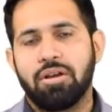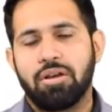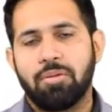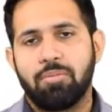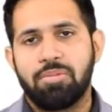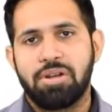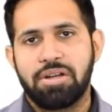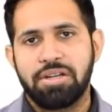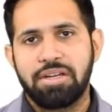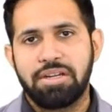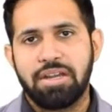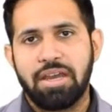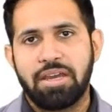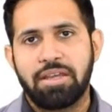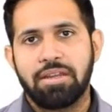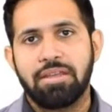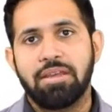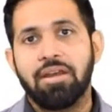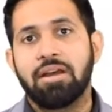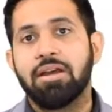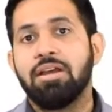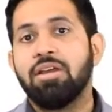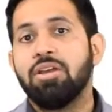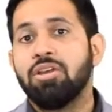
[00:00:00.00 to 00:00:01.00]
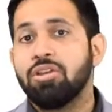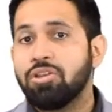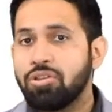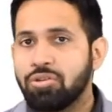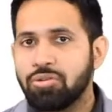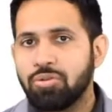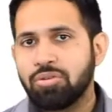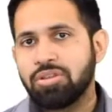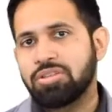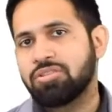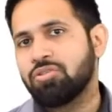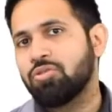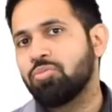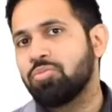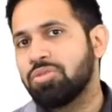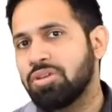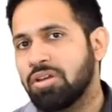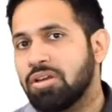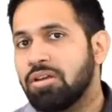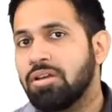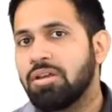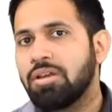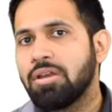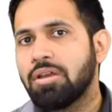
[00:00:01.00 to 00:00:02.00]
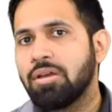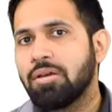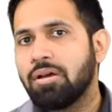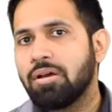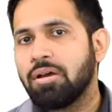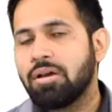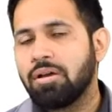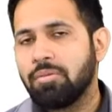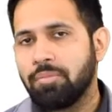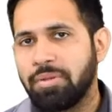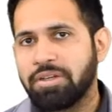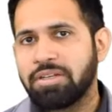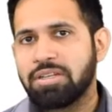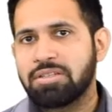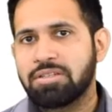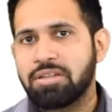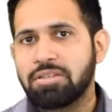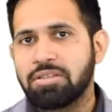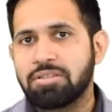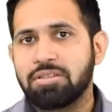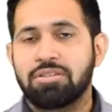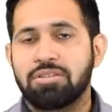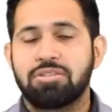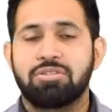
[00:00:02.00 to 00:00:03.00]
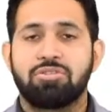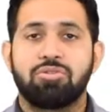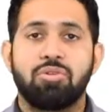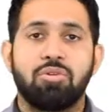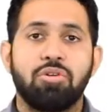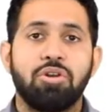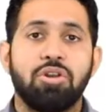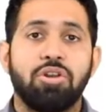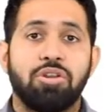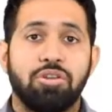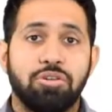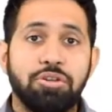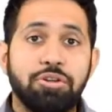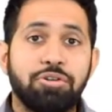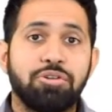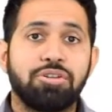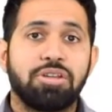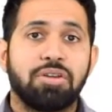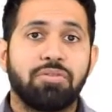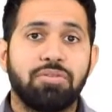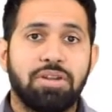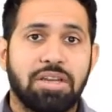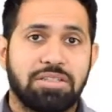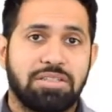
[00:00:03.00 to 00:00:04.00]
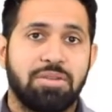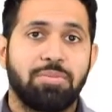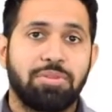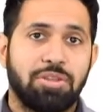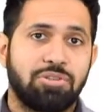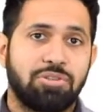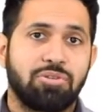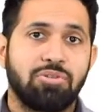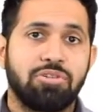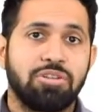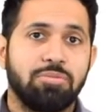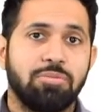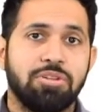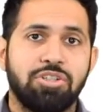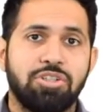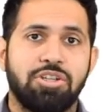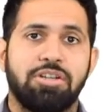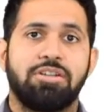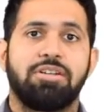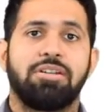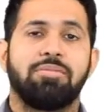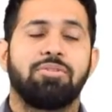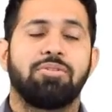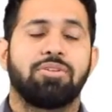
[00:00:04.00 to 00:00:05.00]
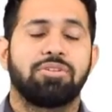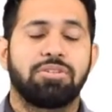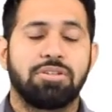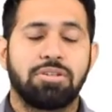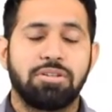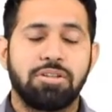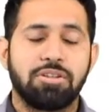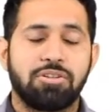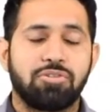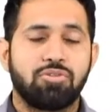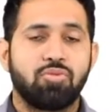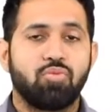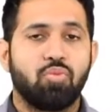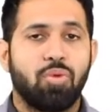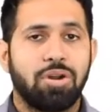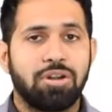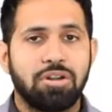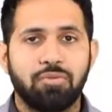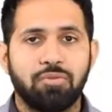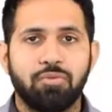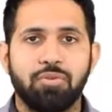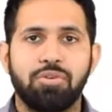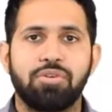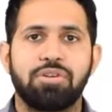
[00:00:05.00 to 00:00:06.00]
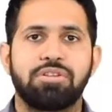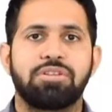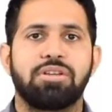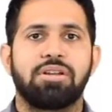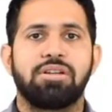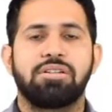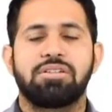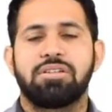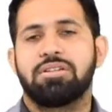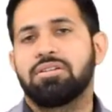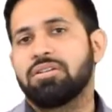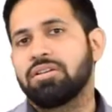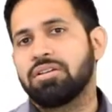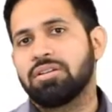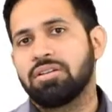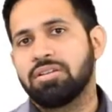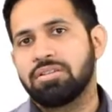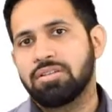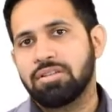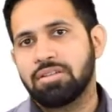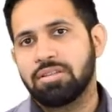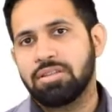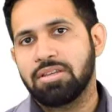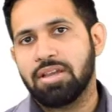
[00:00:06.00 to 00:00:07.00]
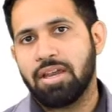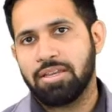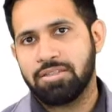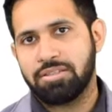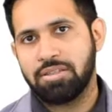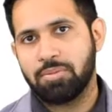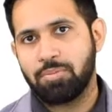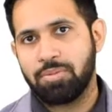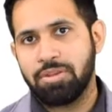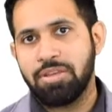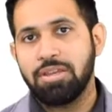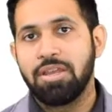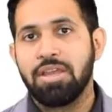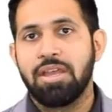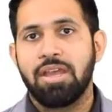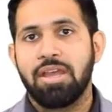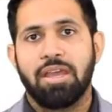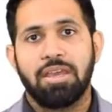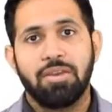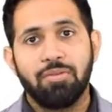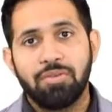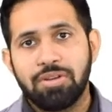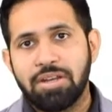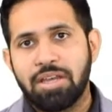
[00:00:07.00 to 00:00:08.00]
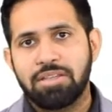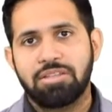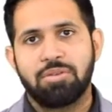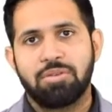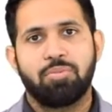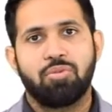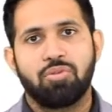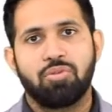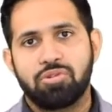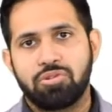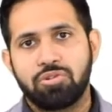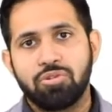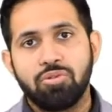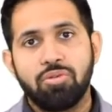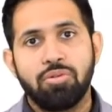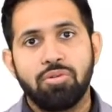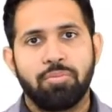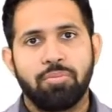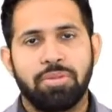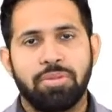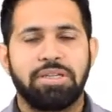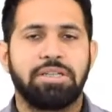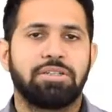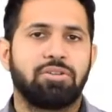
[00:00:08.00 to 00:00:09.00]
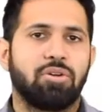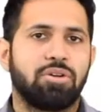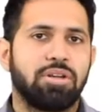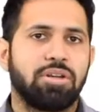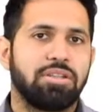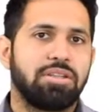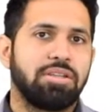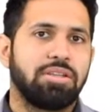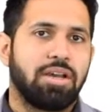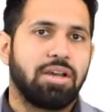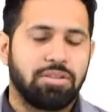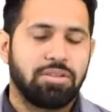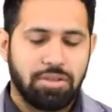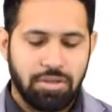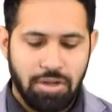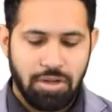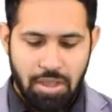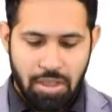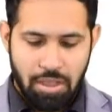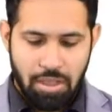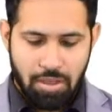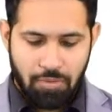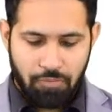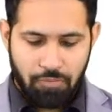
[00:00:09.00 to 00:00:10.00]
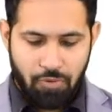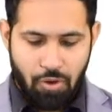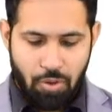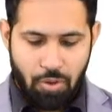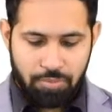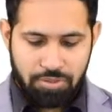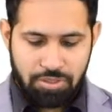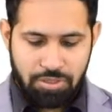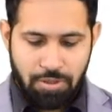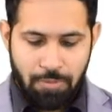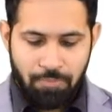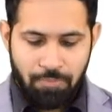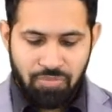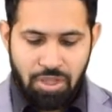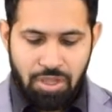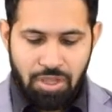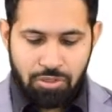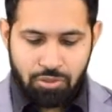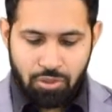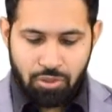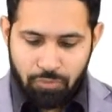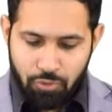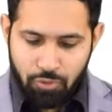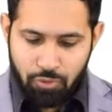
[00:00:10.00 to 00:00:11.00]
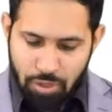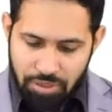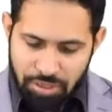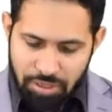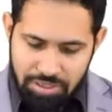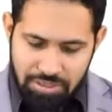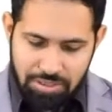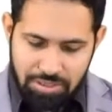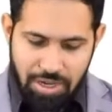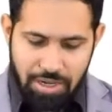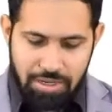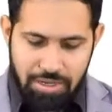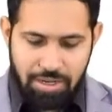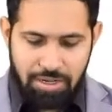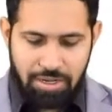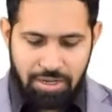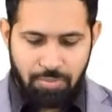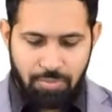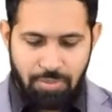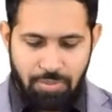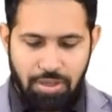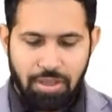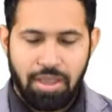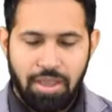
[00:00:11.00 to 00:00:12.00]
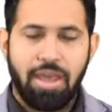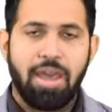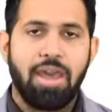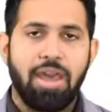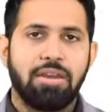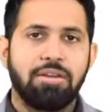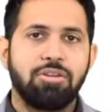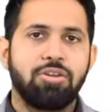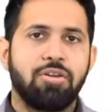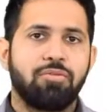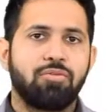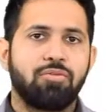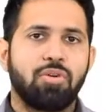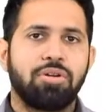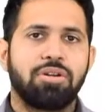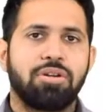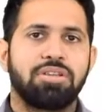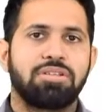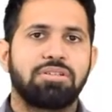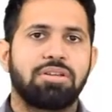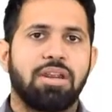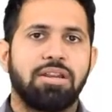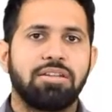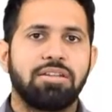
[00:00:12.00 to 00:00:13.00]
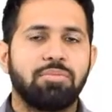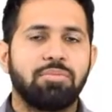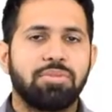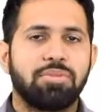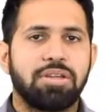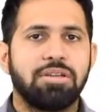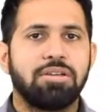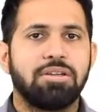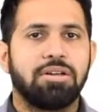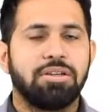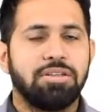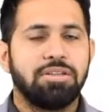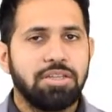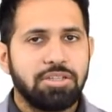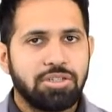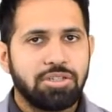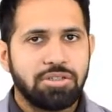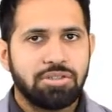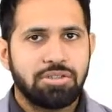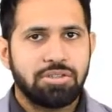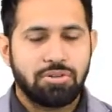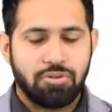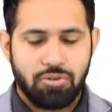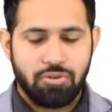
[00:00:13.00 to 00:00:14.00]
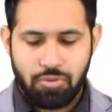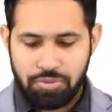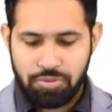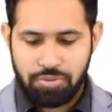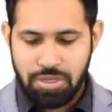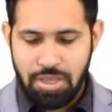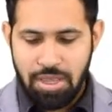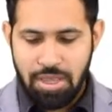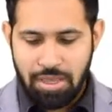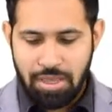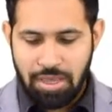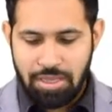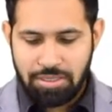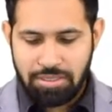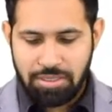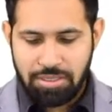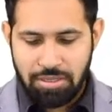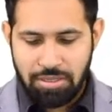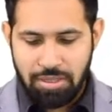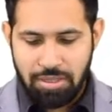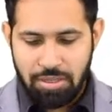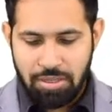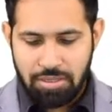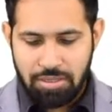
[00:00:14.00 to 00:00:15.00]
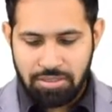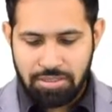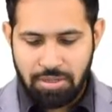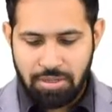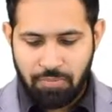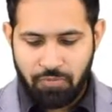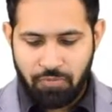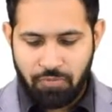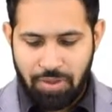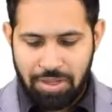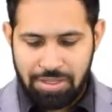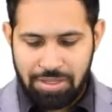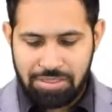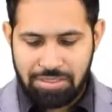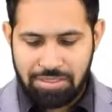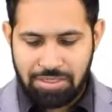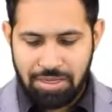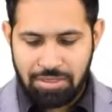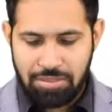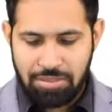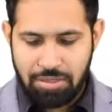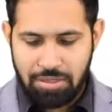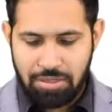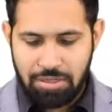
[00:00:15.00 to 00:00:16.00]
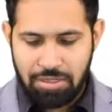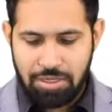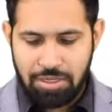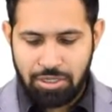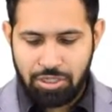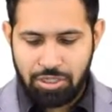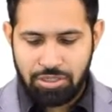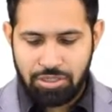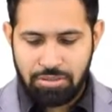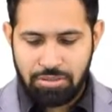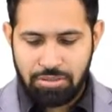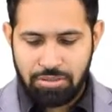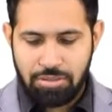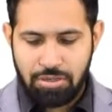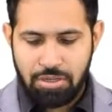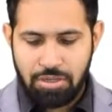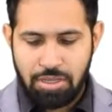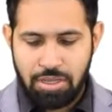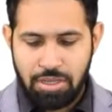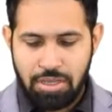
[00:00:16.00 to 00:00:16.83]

bloody diarrhea, this could be a metastasis. So you need to give dexamethasone immediately because it leads to wonderful results in decreasing the ICP, even as opposed to mannitol and the other forms. So you have to understand edema, and you have to understand the brain herniation syndromes. Is it subfalcine herniation?